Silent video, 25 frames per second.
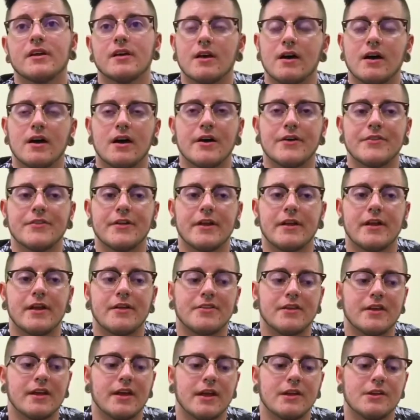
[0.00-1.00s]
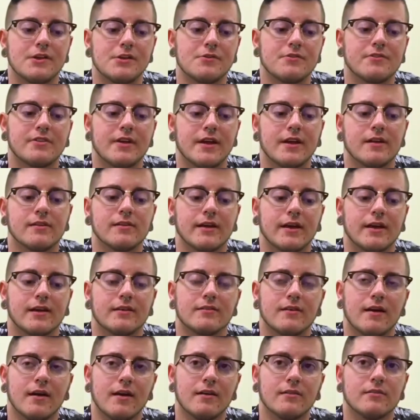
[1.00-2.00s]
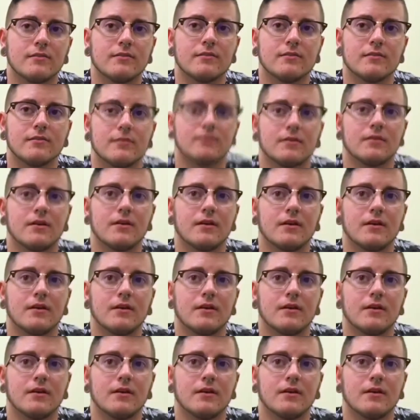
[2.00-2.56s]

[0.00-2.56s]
Uh, and then at the end, you take like a test.